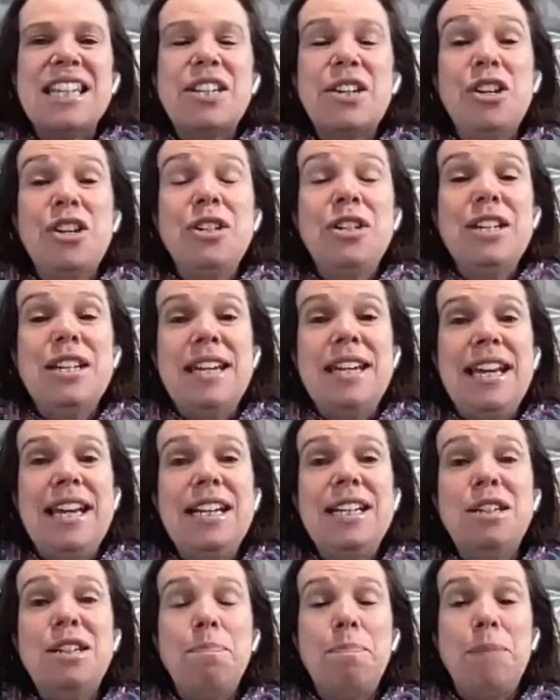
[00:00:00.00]
So you
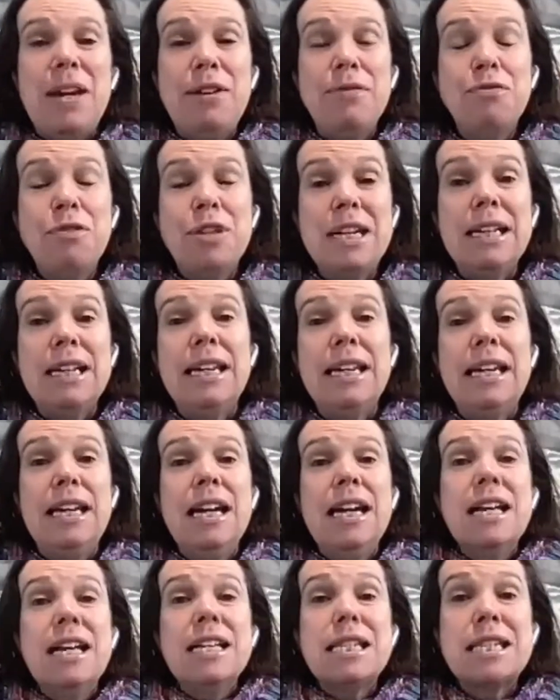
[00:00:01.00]
need to be
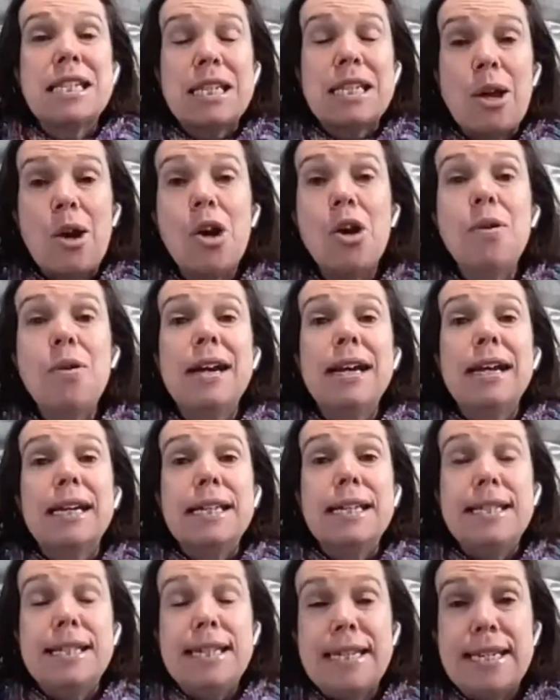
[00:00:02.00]
really slow and
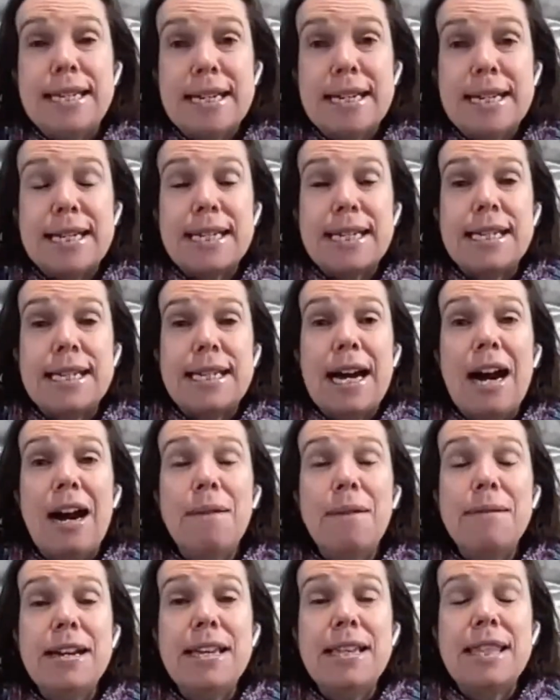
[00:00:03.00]
consistent to
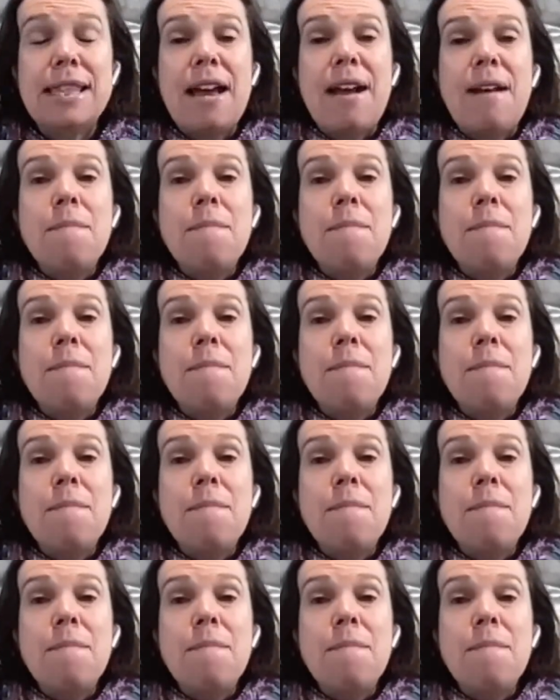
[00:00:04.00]
start with.